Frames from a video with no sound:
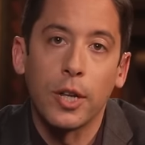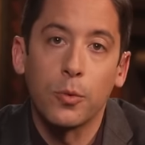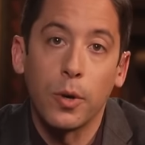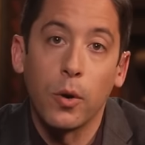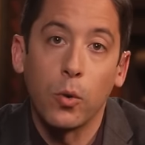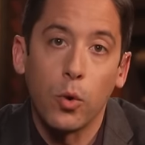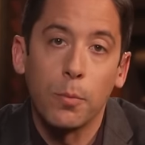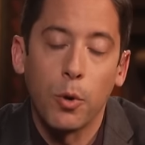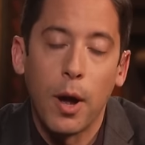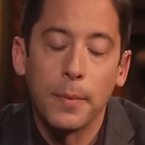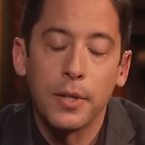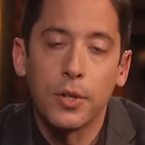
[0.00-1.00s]
That's what our Lord
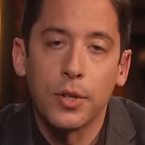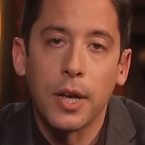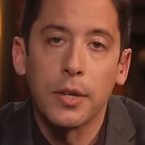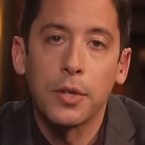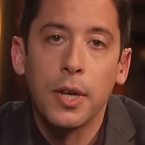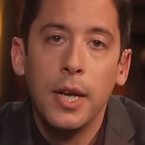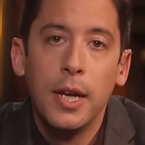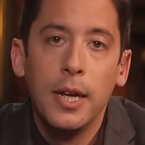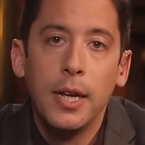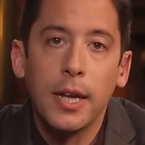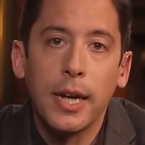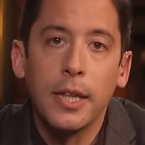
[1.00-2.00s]
promises us
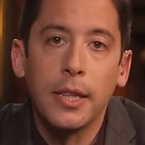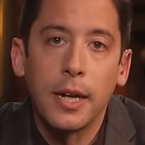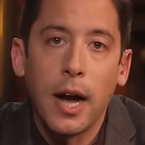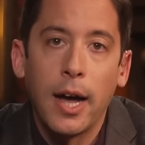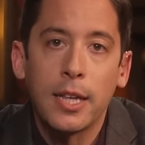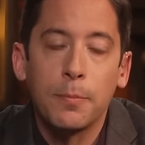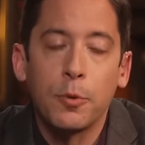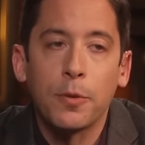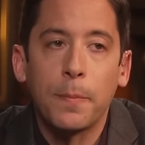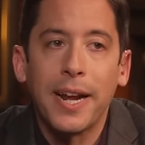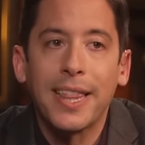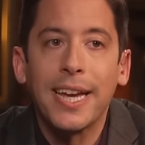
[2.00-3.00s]
in the Gospels.
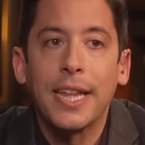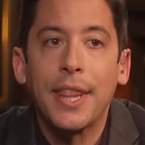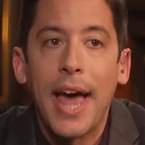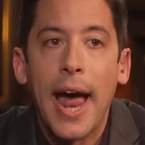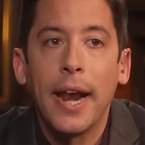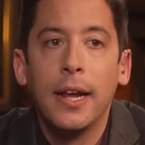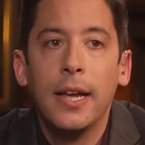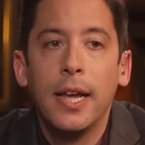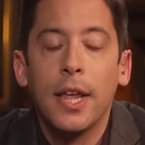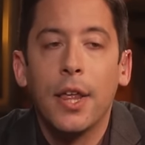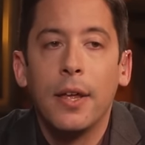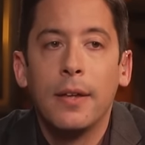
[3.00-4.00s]
But I think that,
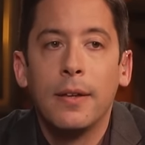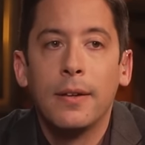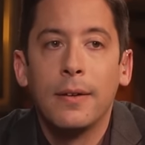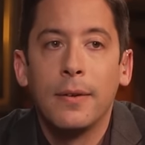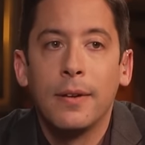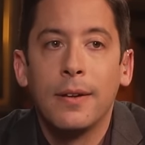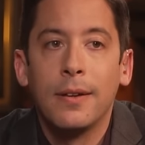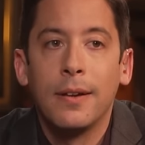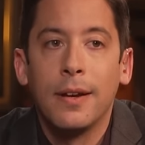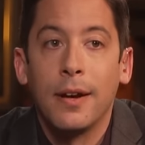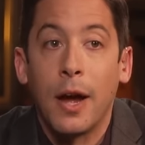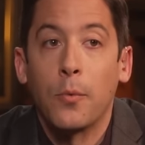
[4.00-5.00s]

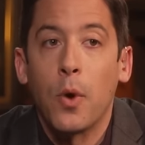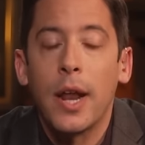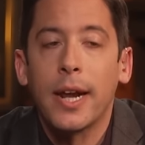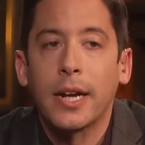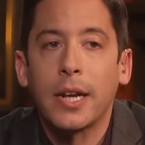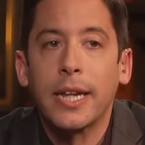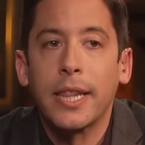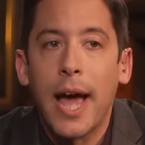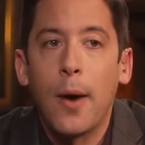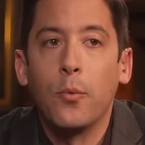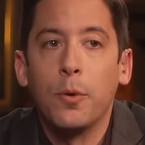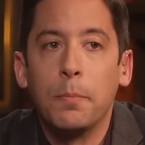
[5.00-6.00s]
ironically,
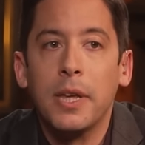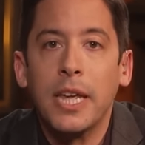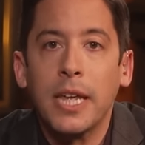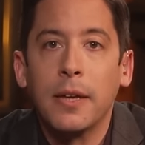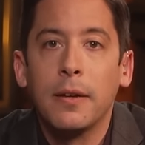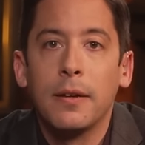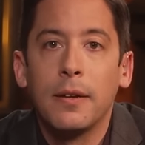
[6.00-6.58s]
that would be